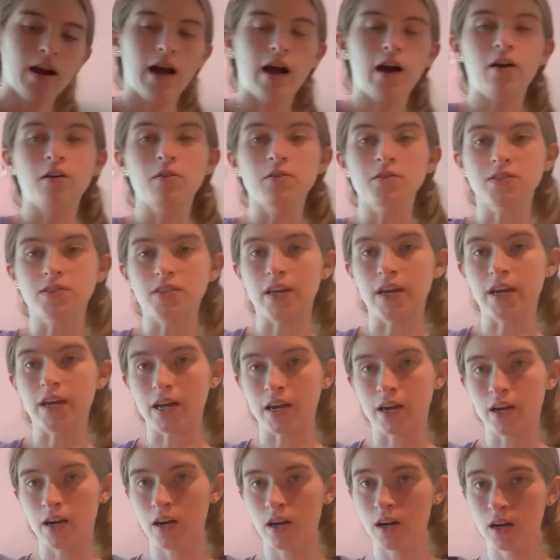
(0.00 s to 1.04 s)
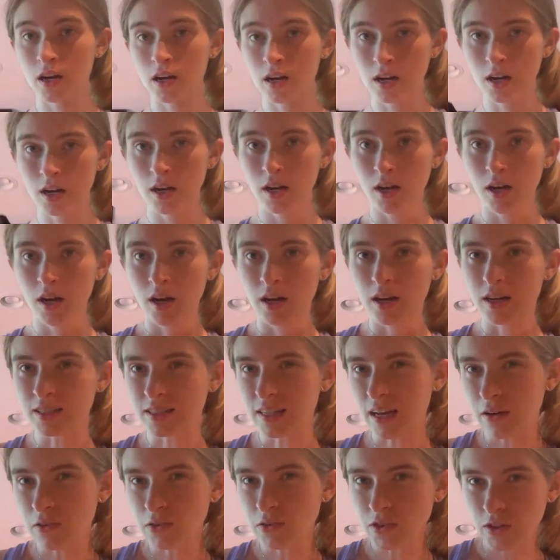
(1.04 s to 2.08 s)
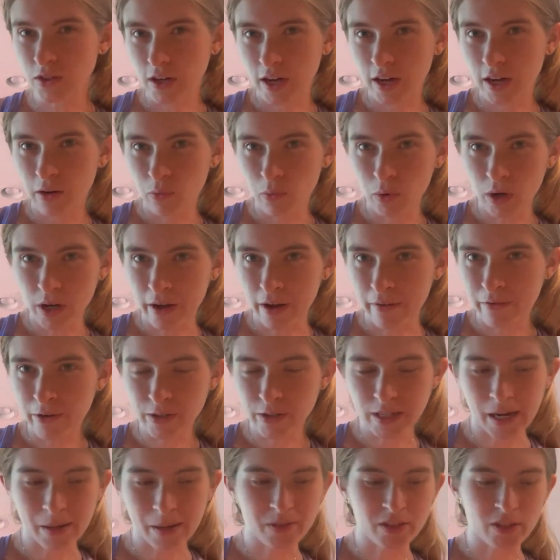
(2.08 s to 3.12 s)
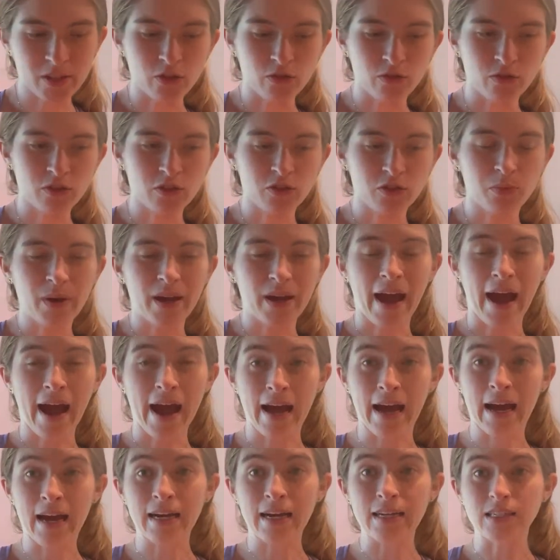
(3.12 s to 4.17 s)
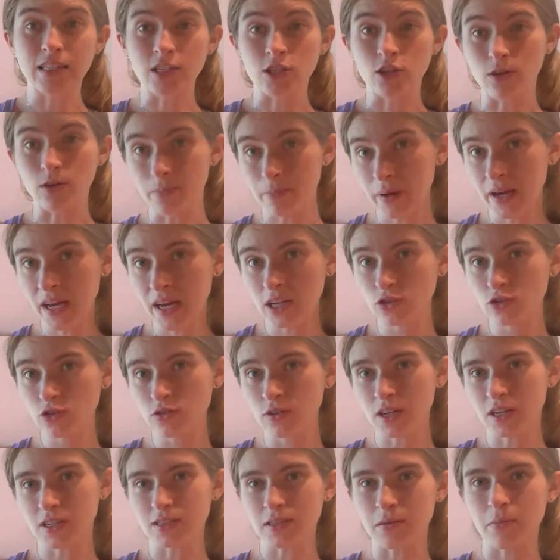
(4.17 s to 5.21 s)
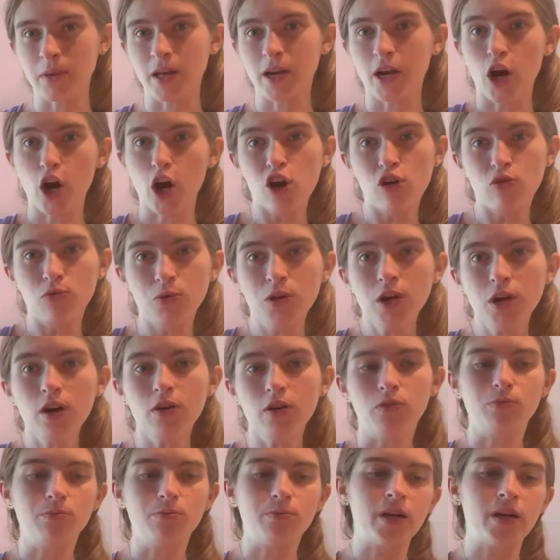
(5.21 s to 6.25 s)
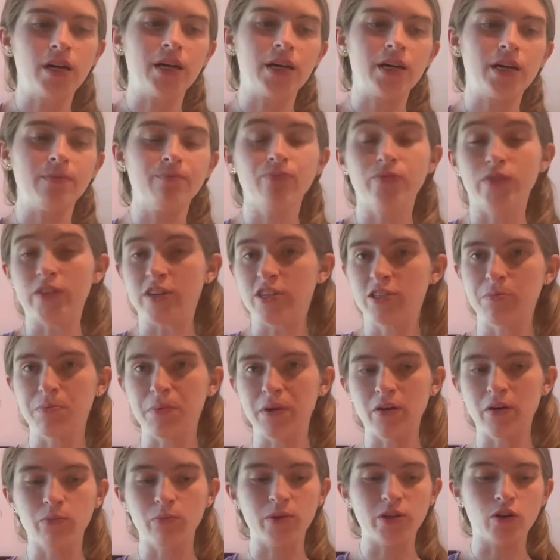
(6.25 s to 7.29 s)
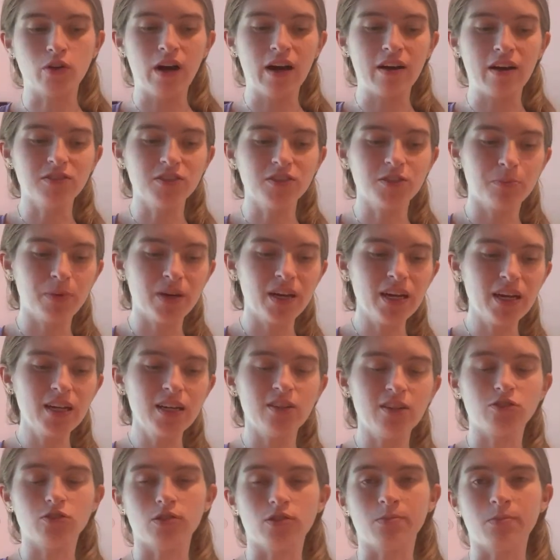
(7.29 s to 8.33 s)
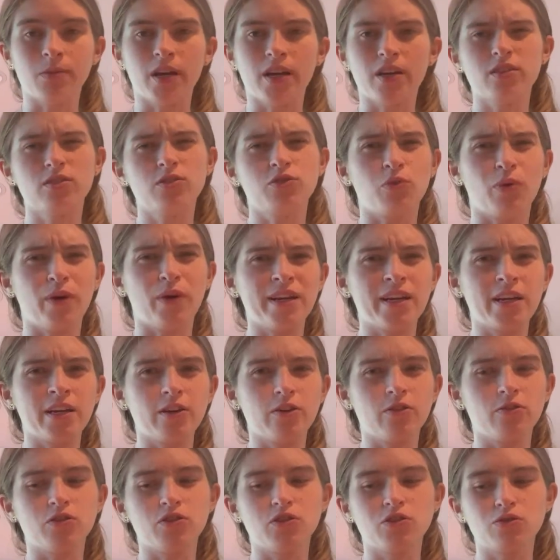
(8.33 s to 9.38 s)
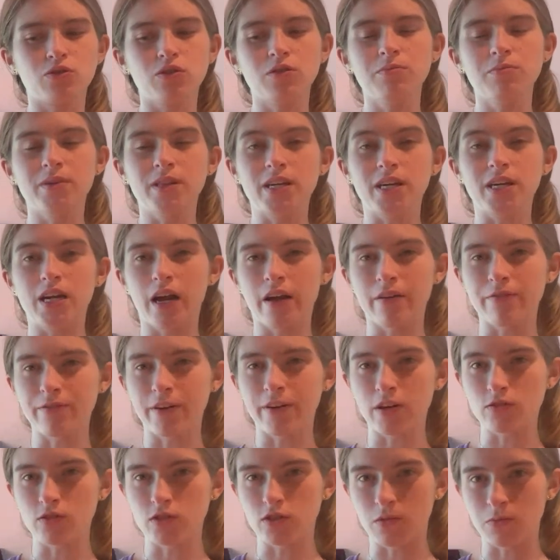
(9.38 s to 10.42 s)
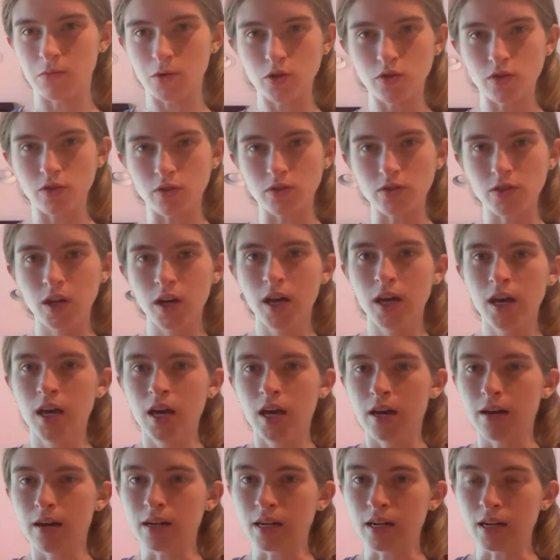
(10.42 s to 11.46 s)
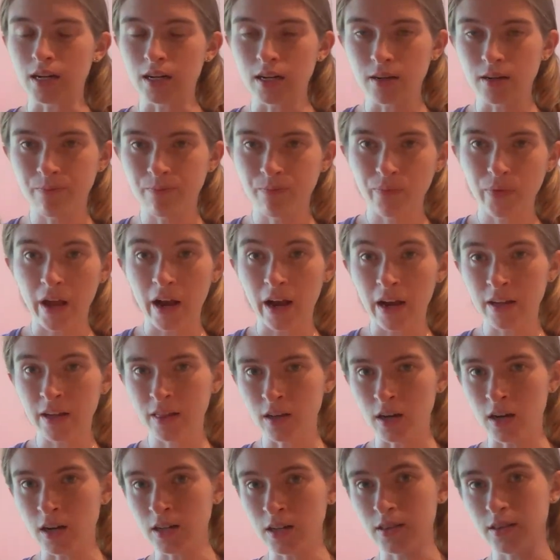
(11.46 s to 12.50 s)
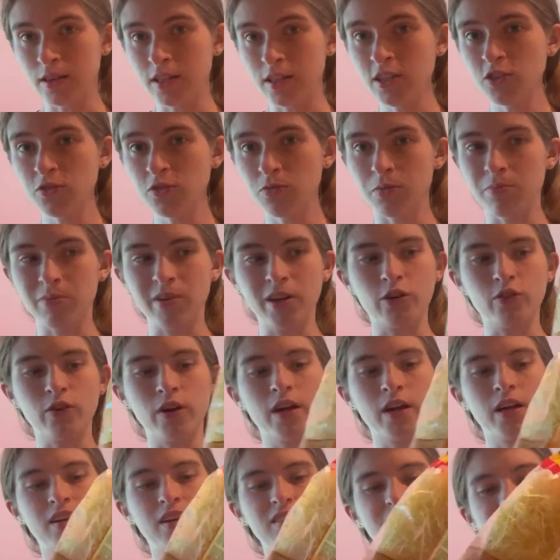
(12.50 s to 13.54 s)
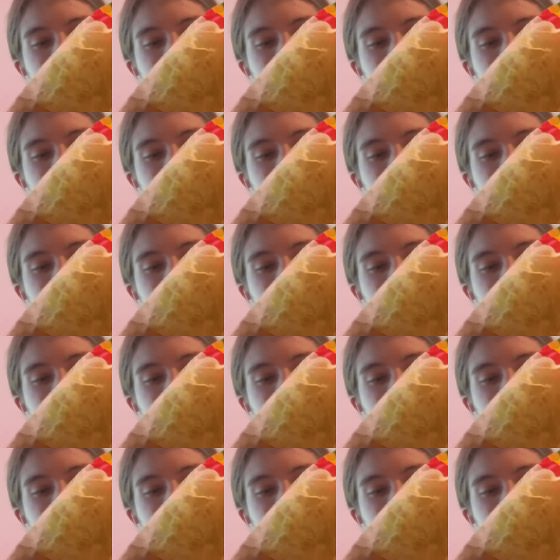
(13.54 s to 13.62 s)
I was looking at whatever types of noodles we had in our pantry, because I'm like, oh no, we don't have spaghetti, so I'm like, do I need to go to the store? But then I found some noodles, and I thought this would be great because